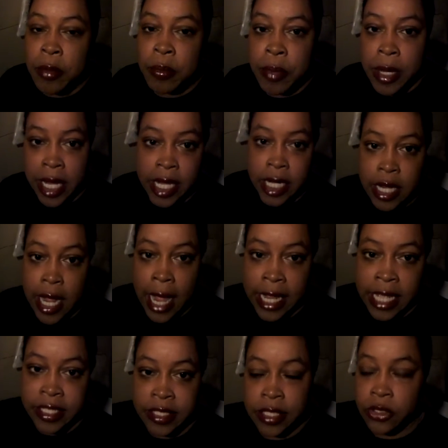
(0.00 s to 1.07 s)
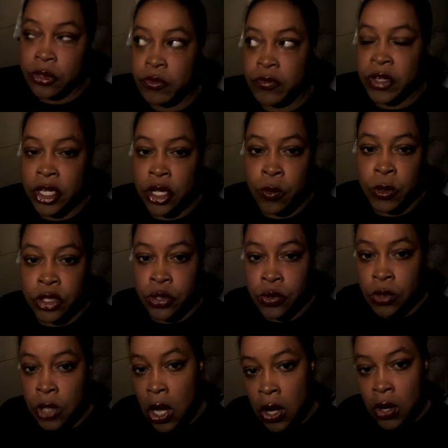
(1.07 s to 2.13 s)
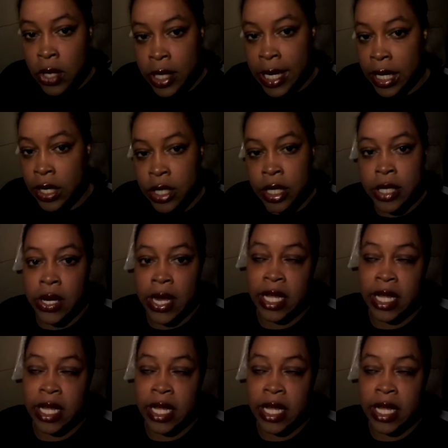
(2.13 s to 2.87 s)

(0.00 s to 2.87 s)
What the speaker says: but I guess the video was too long and I couldn't